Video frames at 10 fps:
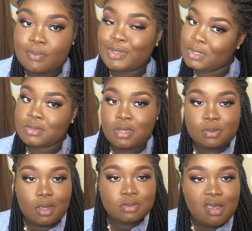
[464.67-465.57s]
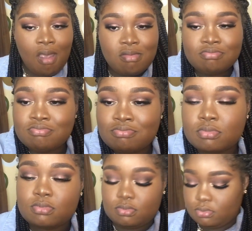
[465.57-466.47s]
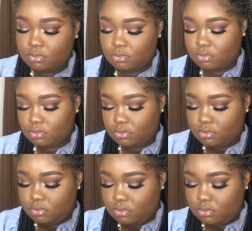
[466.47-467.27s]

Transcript: If you don't know, now you know,